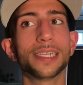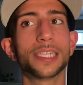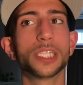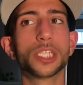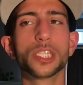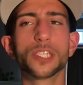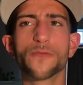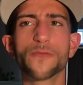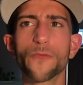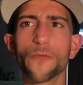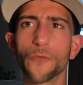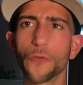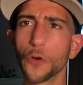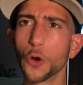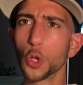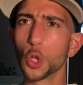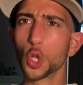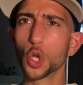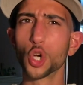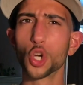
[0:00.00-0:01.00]
It's
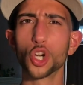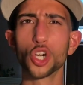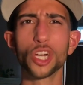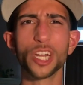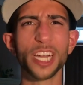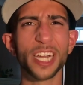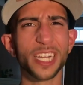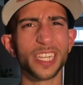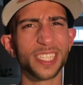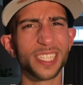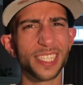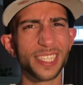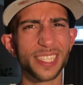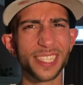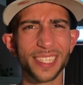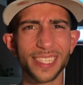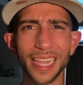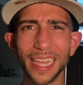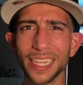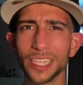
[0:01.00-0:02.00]
fuller, it's
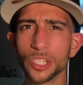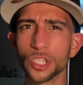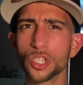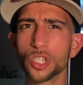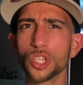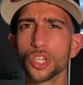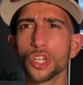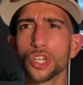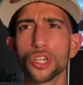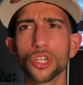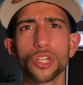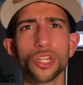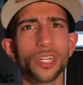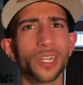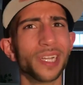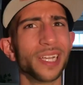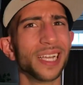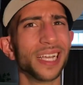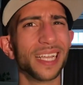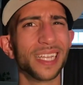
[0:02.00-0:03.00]
denser,
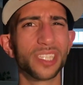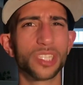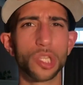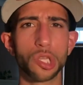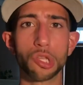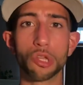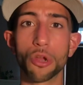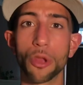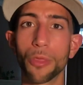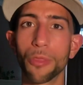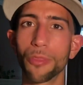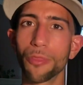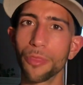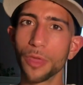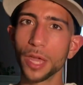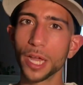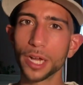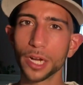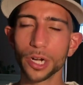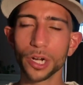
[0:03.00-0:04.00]
it's a little
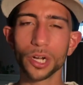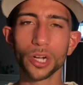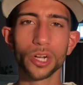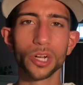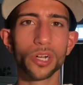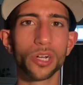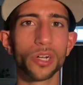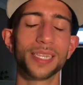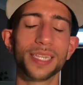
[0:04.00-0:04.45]
thicker.